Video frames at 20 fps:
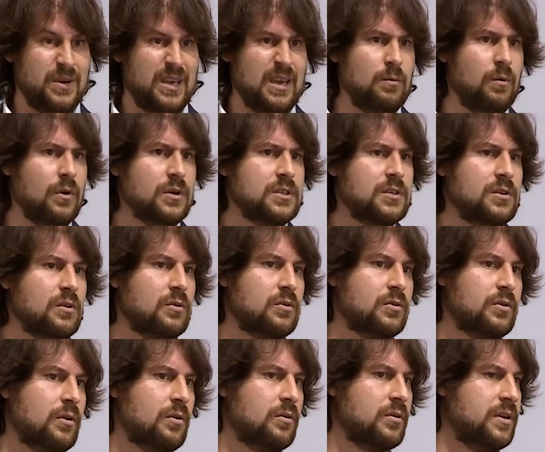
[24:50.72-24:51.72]
He was no
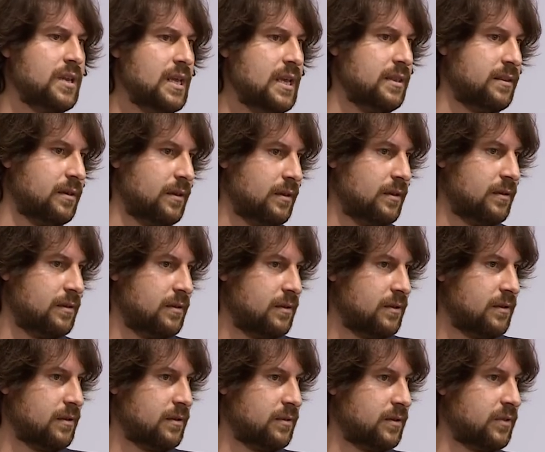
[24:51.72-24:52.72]
crook neither,
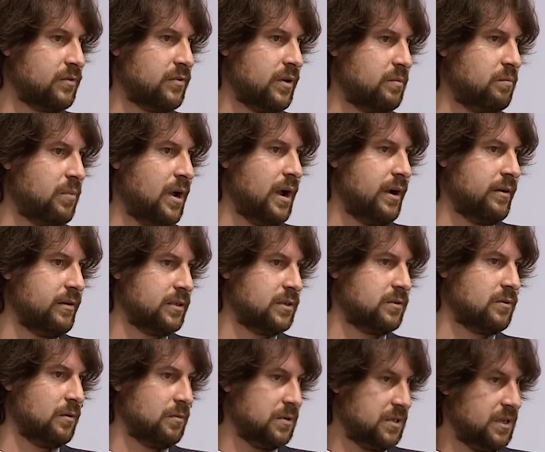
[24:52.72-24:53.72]
uh, the Dread
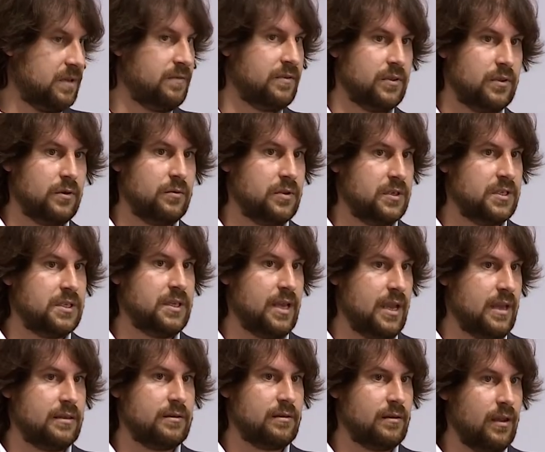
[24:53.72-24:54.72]
Pirate Roberts, even though the
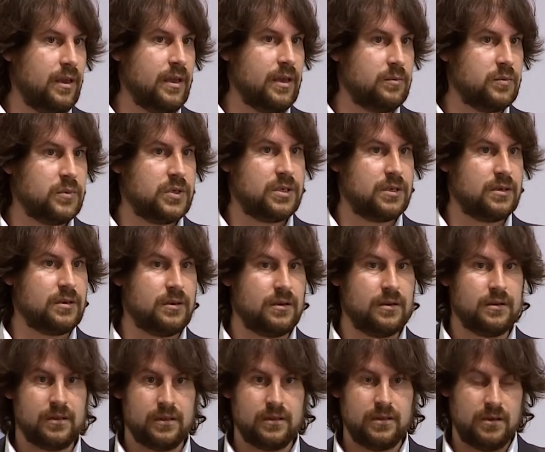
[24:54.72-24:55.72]
state claims uh,
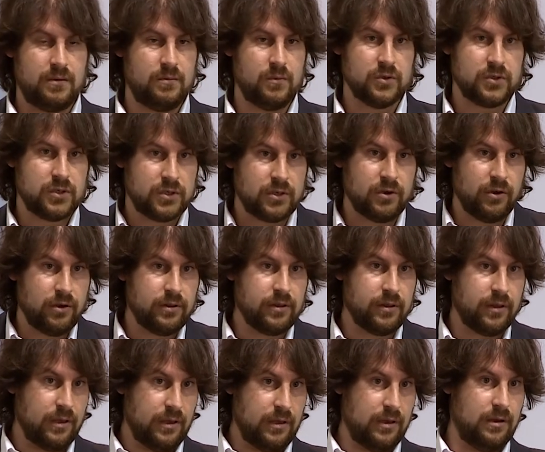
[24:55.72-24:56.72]
he most
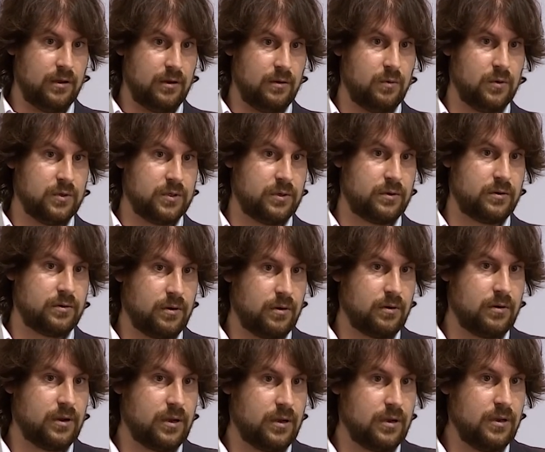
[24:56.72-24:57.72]
certainly uh, was a
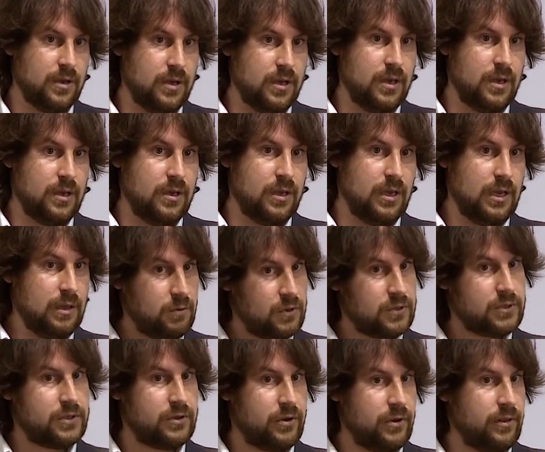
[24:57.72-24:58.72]
crook. Uh, He
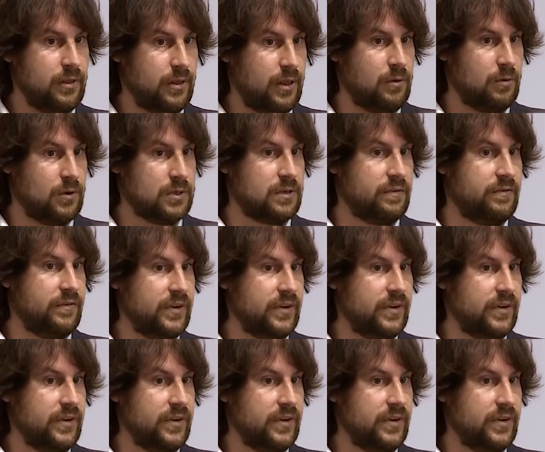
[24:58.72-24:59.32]
was certainly was a